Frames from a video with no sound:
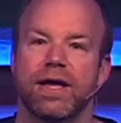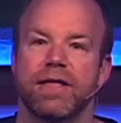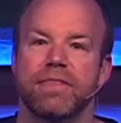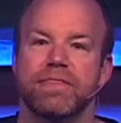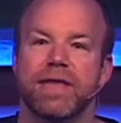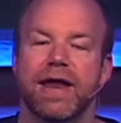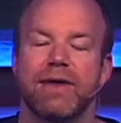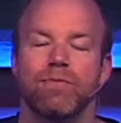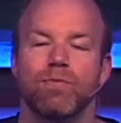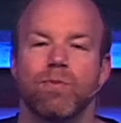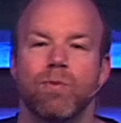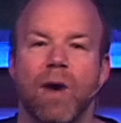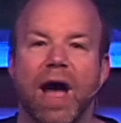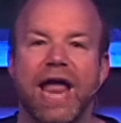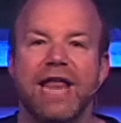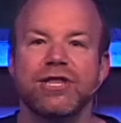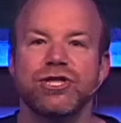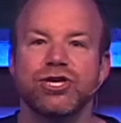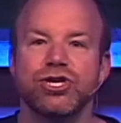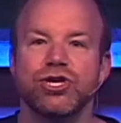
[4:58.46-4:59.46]
that
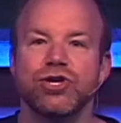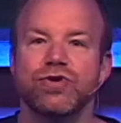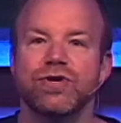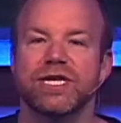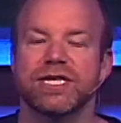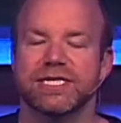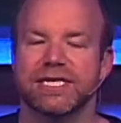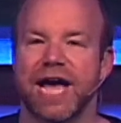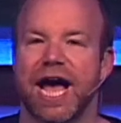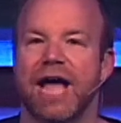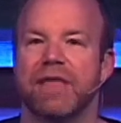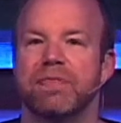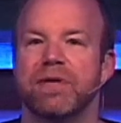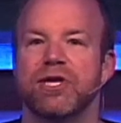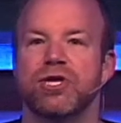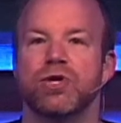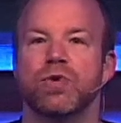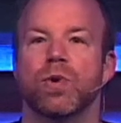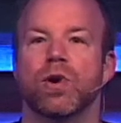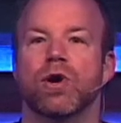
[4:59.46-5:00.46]
when you decide that
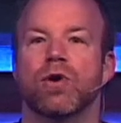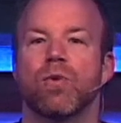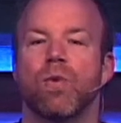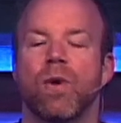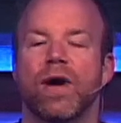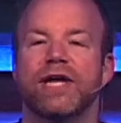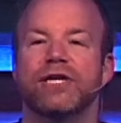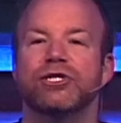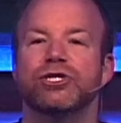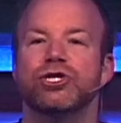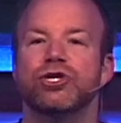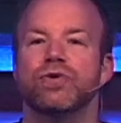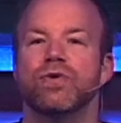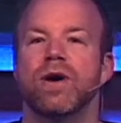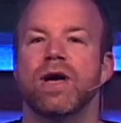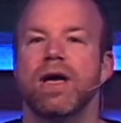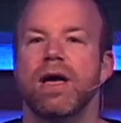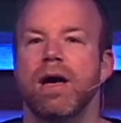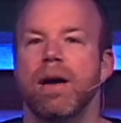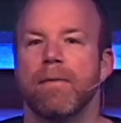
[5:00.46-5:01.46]
you are going to
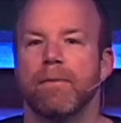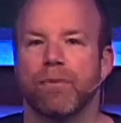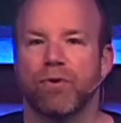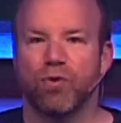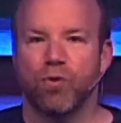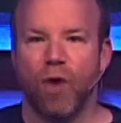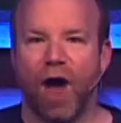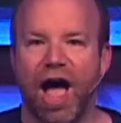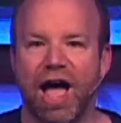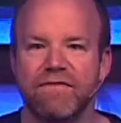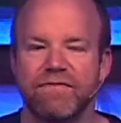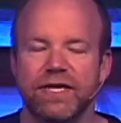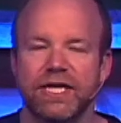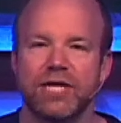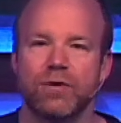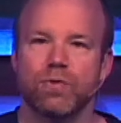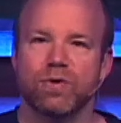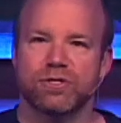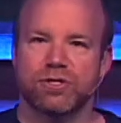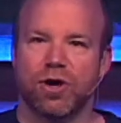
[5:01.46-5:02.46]
privately
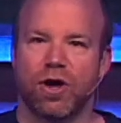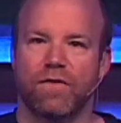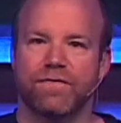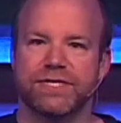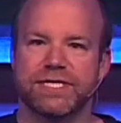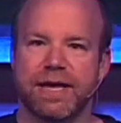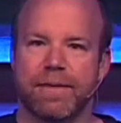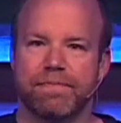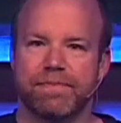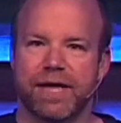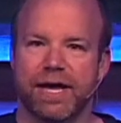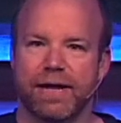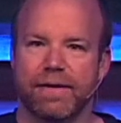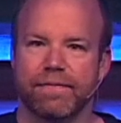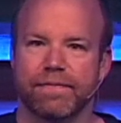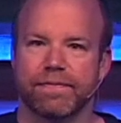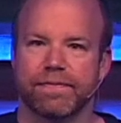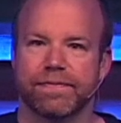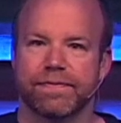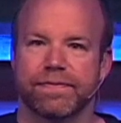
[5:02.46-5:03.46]
resolve something,
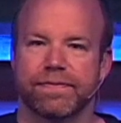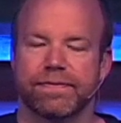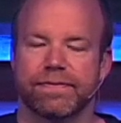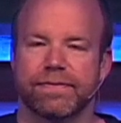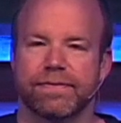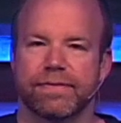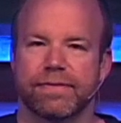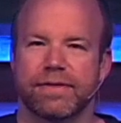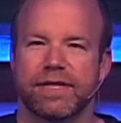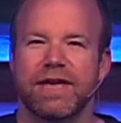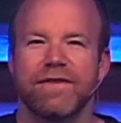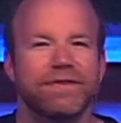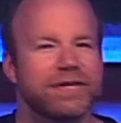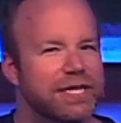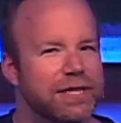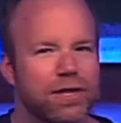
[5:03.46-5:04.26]
give it to